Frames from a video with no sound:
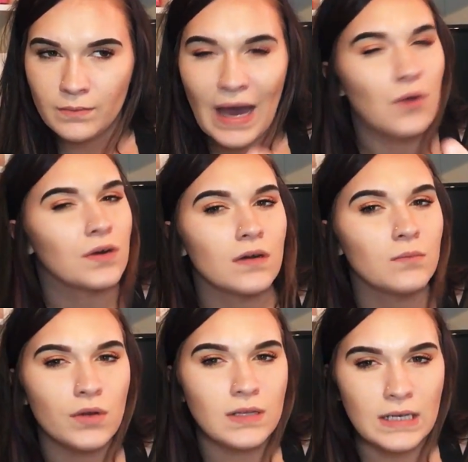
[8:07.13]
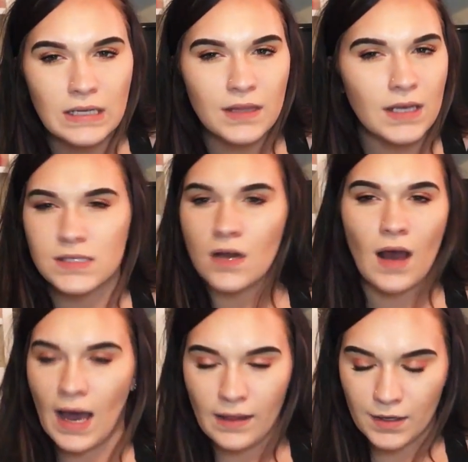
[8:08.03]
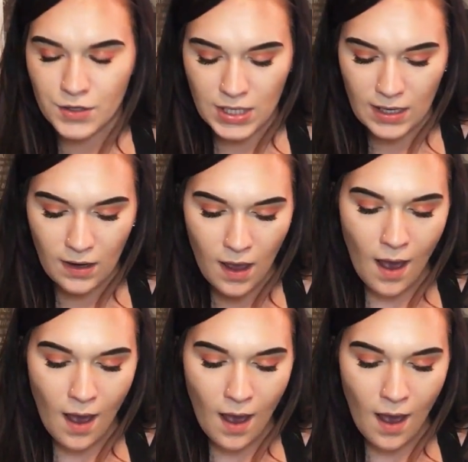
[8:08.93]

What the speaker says: powder more than anything. It's not a highlighter shade.